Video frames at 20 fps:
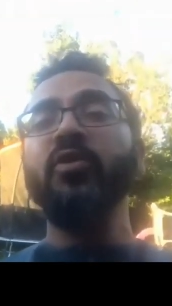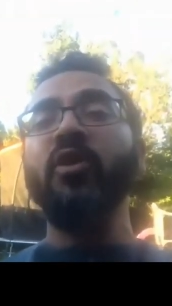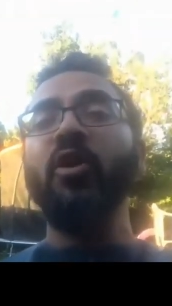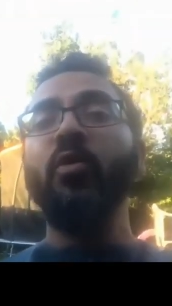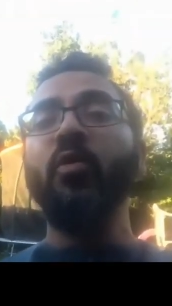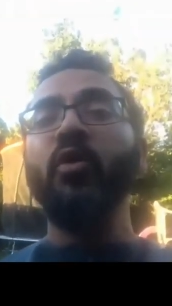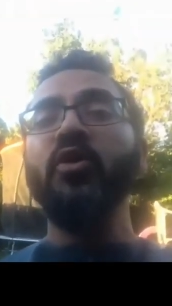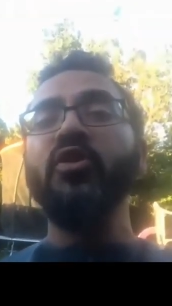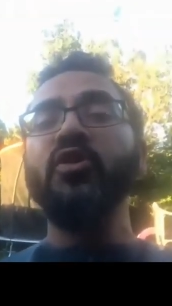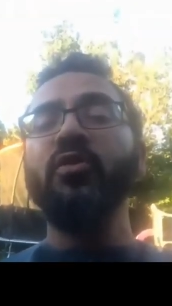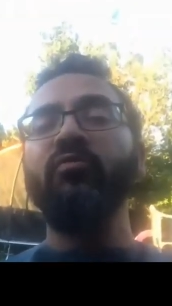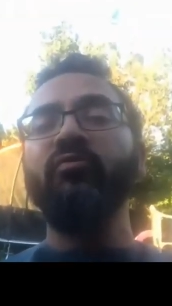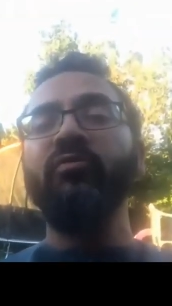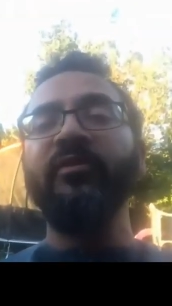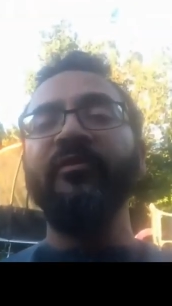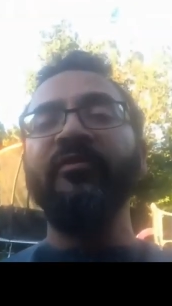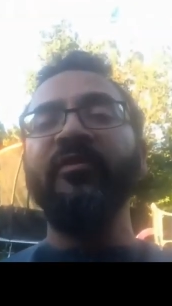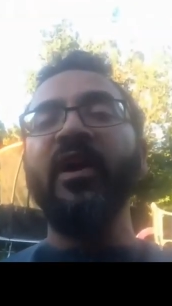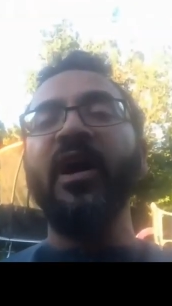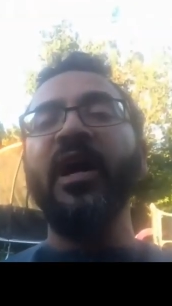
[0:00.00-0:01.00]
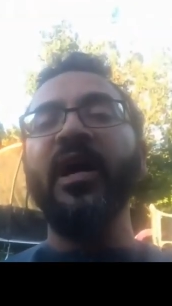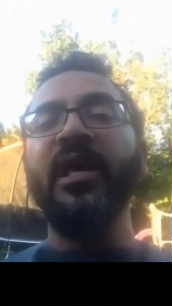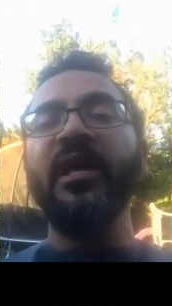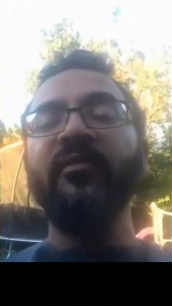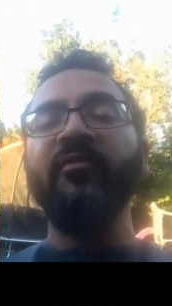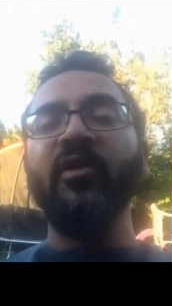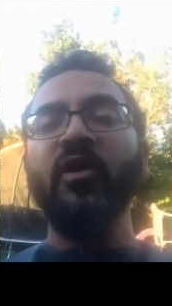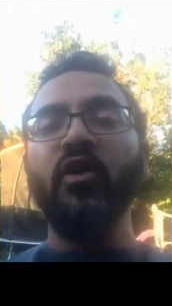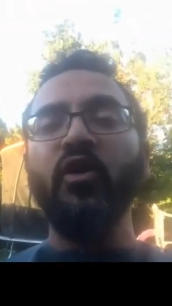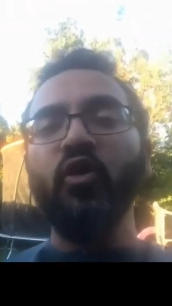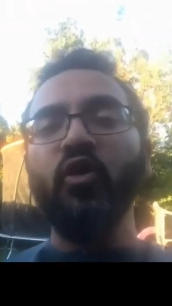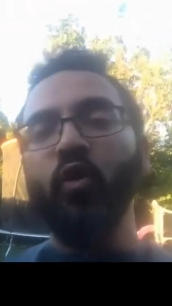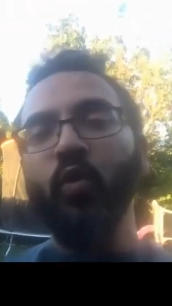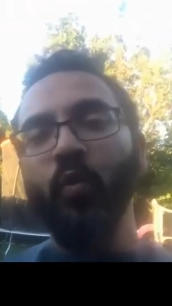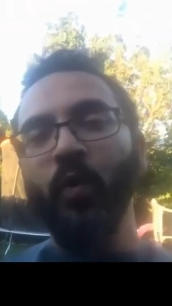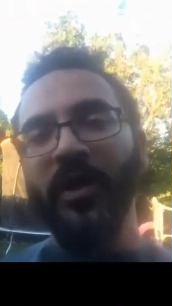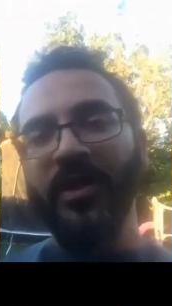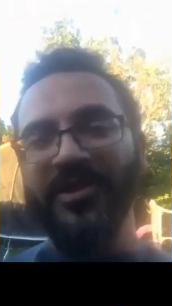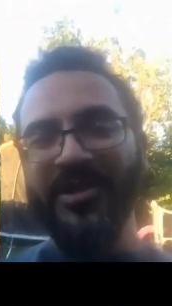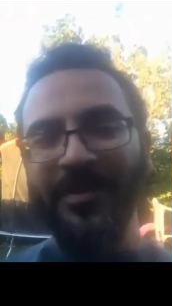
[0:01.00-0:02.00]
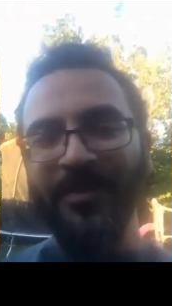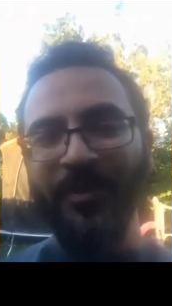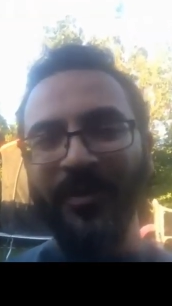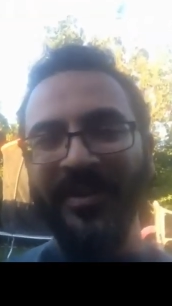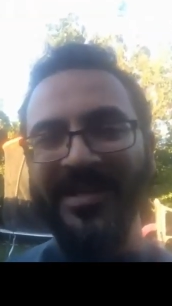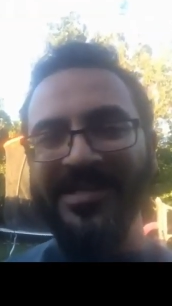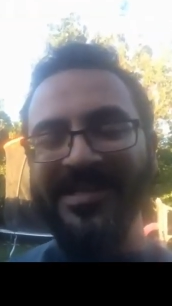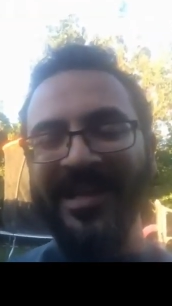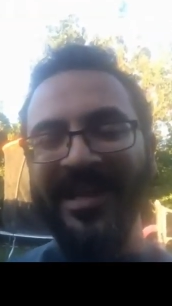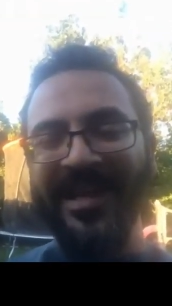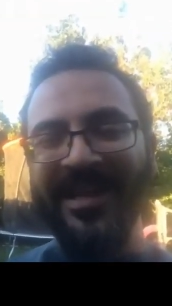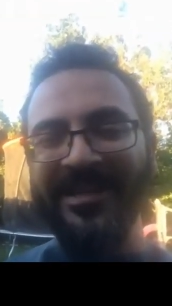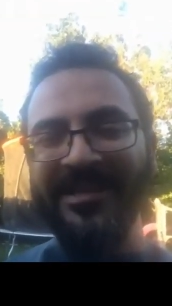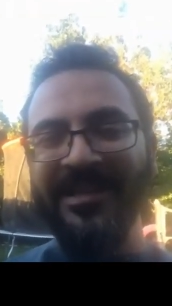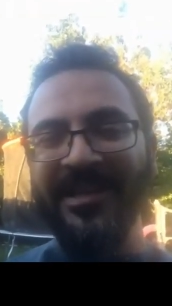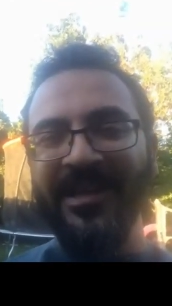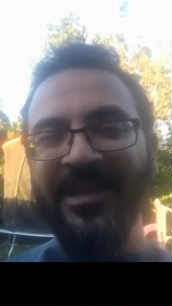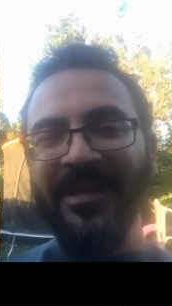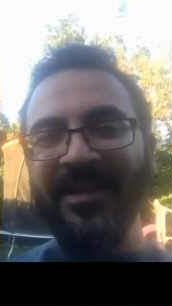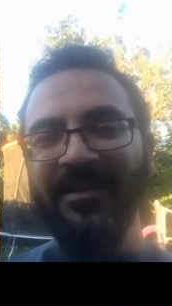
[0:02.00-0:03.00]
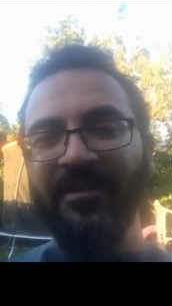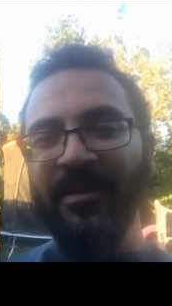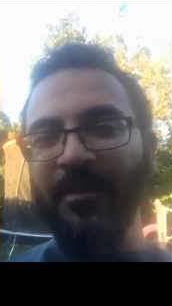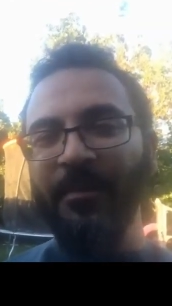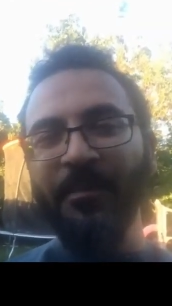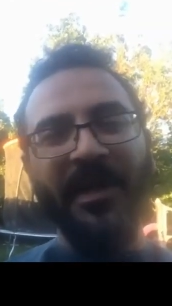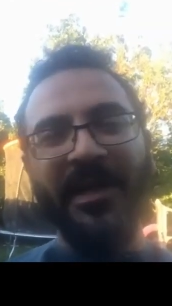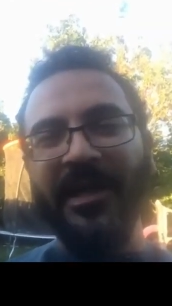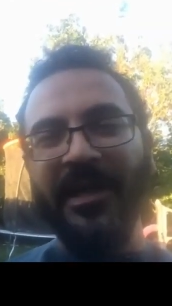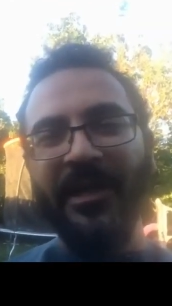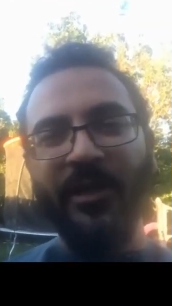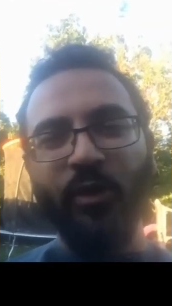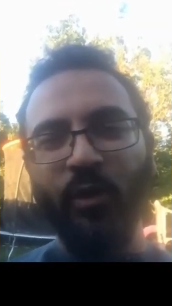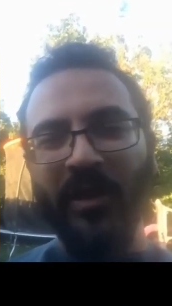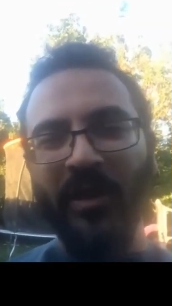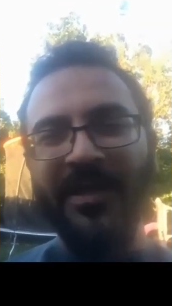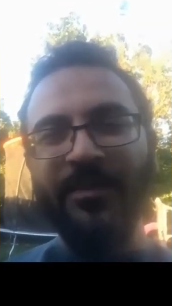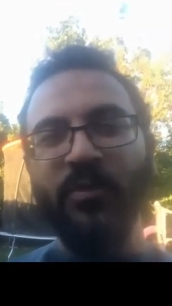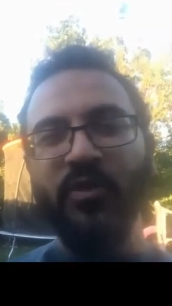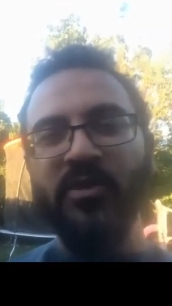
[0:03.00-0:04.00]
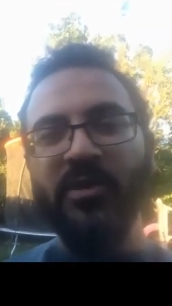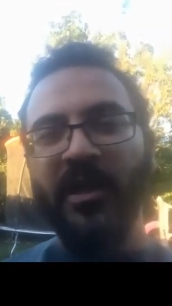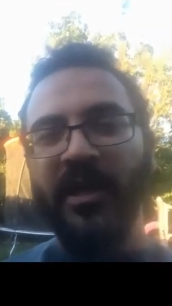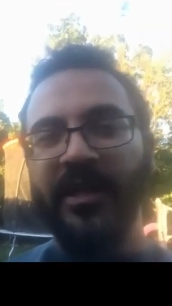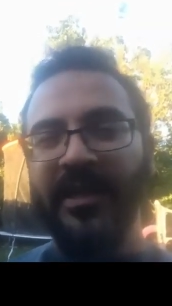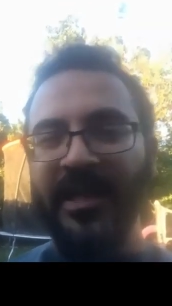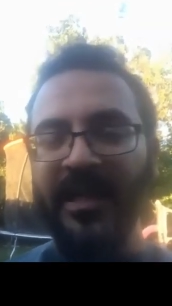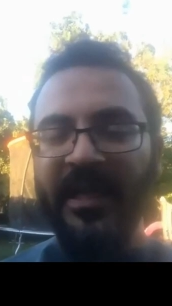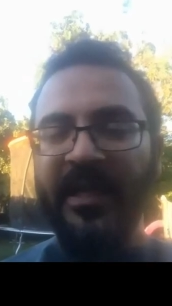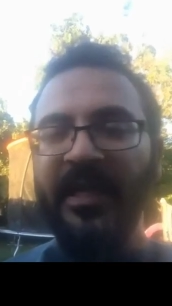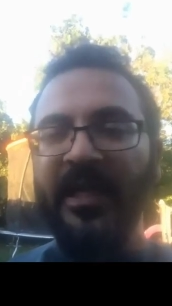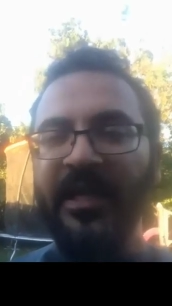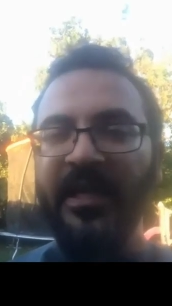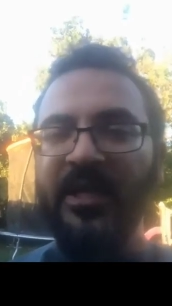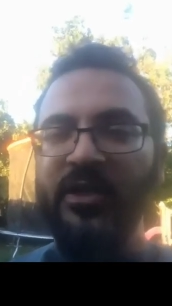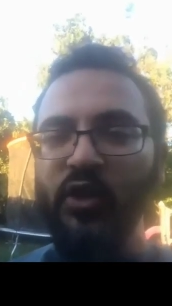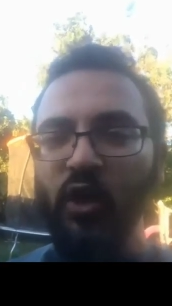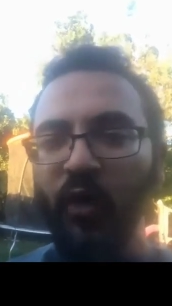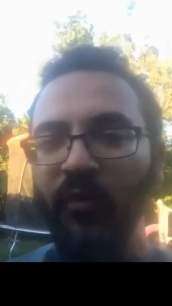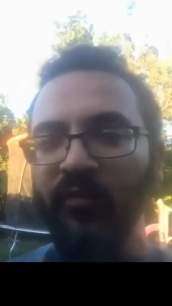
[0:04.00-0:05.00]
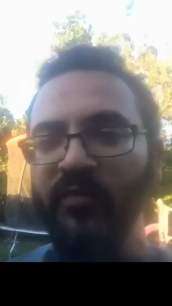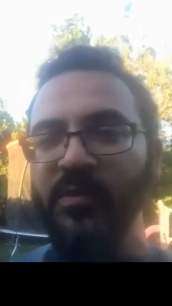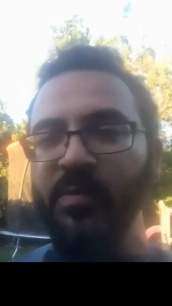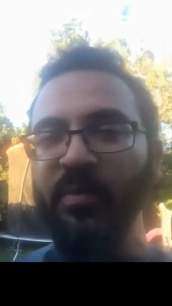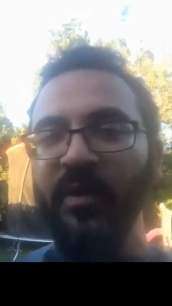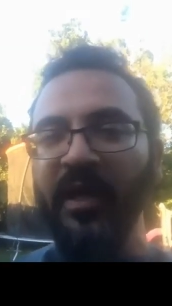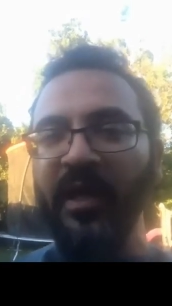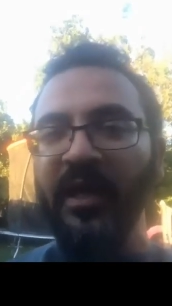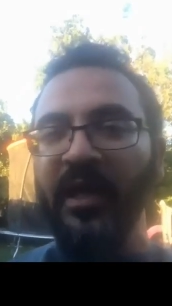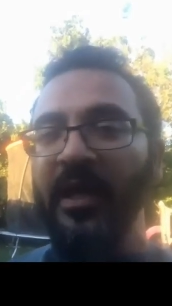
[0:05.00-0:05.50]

go on to revive your worship on this land. Rabbana liyuqimu salah, that he and his offspring,